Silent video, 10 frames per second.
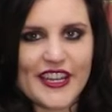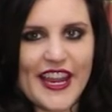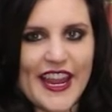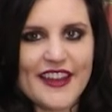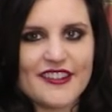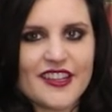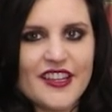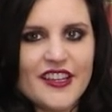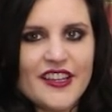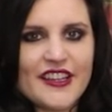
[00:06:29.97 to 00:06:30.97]
And
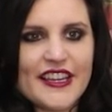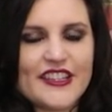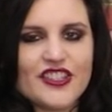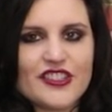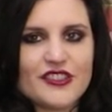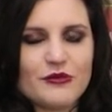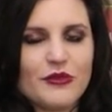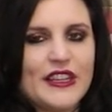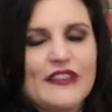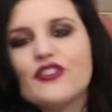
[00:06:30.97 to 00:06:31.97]
it just
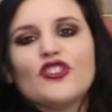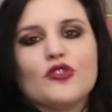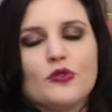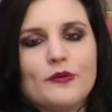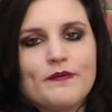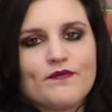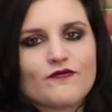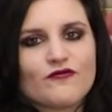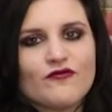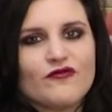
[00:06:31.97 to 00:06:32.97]
leaves you
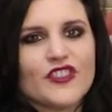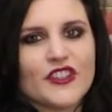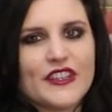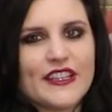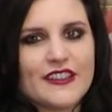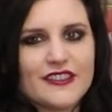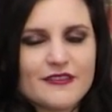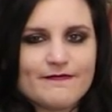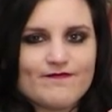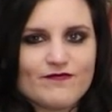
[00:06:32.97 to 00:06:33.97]
feeling
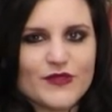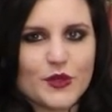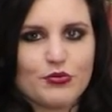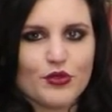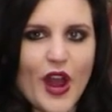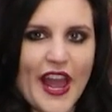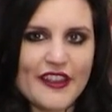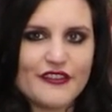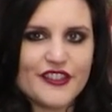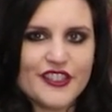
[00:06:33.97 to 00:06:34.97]

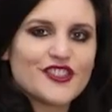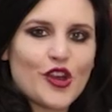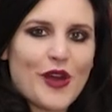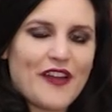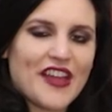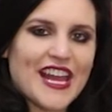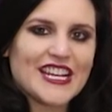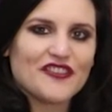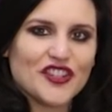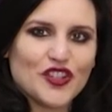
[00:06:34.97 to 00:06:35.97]
deprived. So have
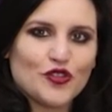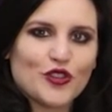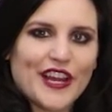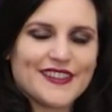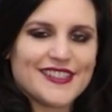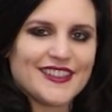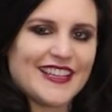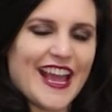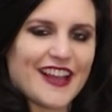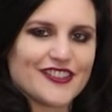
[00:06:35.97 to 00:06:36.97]
any of you guys seen
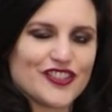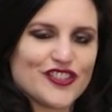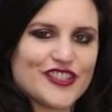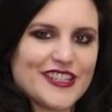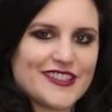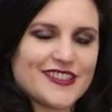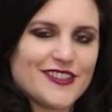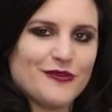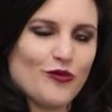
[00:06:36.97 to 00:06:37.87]
The Exorcist?